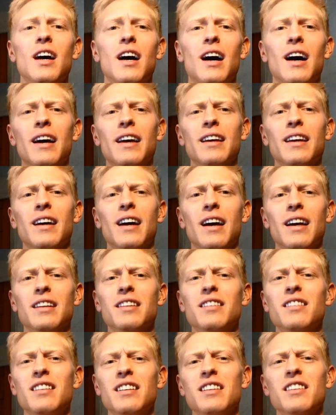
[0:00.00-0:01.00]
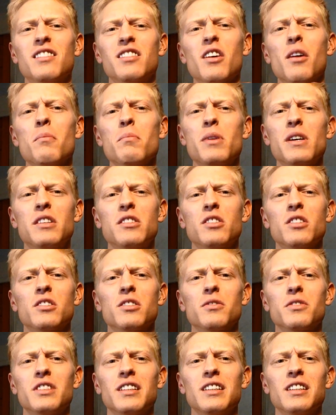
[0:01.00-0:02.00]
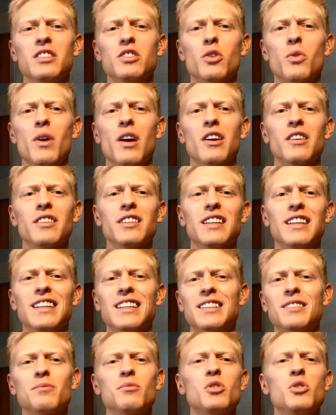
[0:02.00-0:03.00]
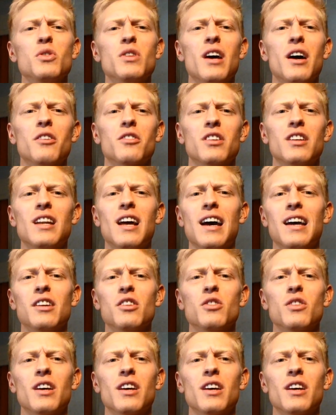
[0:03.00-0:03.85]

I had seen some pictures of Zyzz around like 2009,